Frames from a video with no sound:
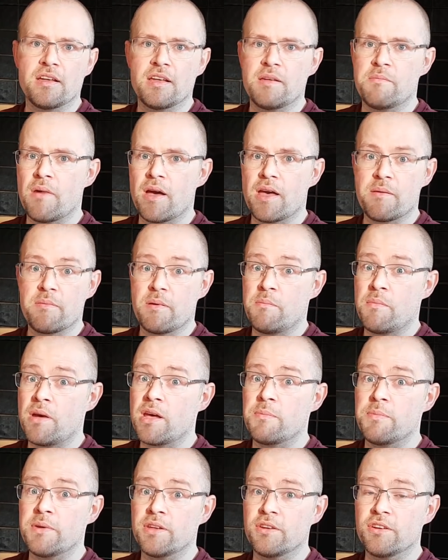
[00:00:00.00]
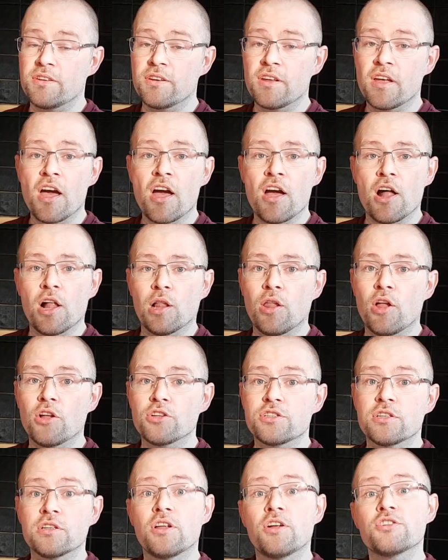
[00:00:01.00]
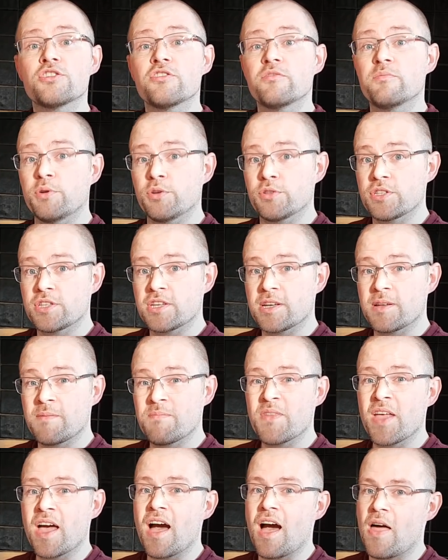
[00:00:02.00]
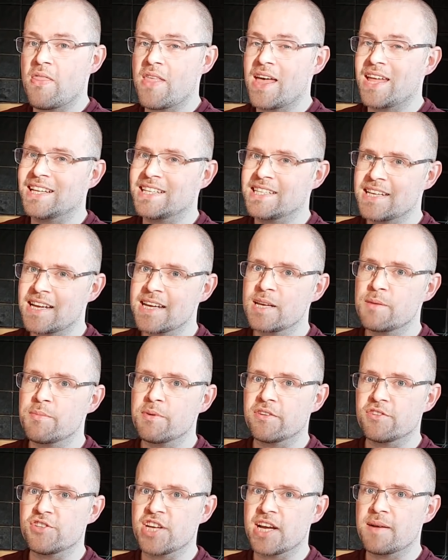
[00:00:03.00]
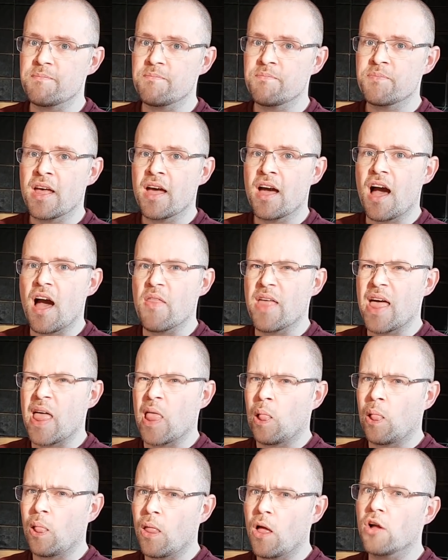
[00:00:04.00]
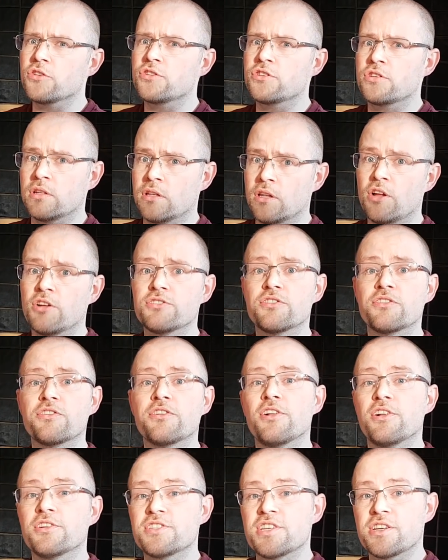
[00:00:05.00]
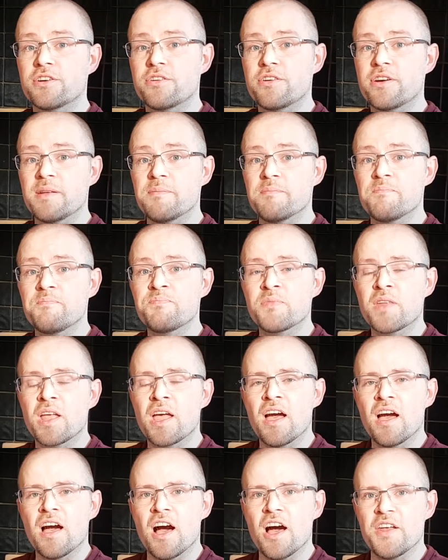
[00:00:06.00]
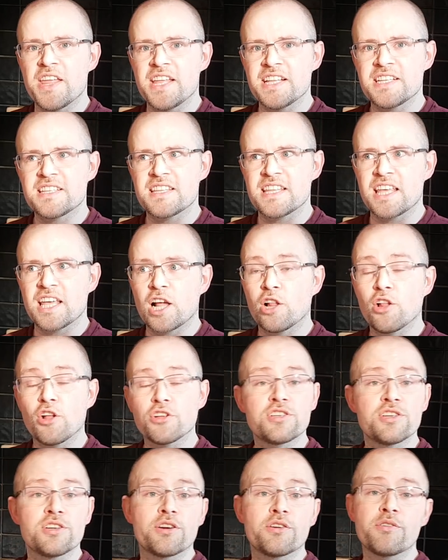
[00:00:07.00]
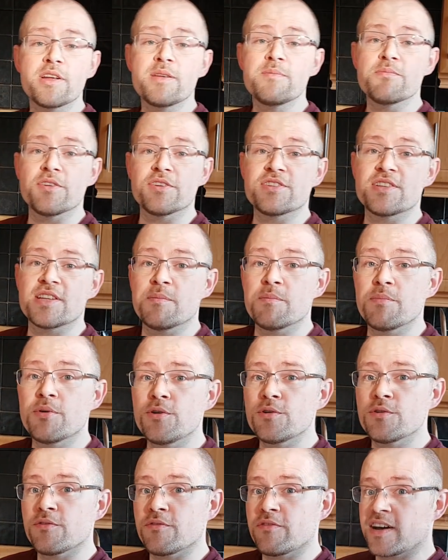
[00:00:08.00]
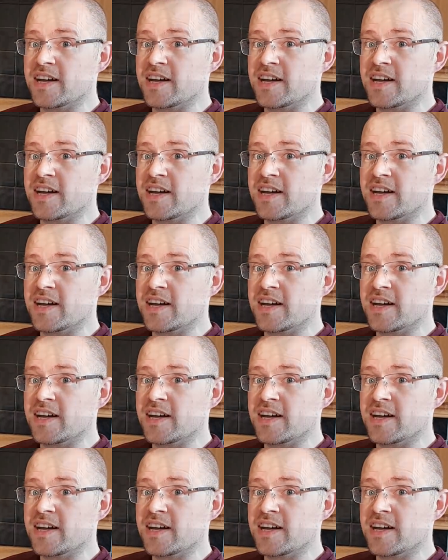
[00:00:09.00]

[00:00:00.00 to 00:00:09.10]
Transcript: in my opinion, lots and lots of butter and then a tiny bit of jam and then lots and lots of clotted cream. And it's the clotted cream that's the important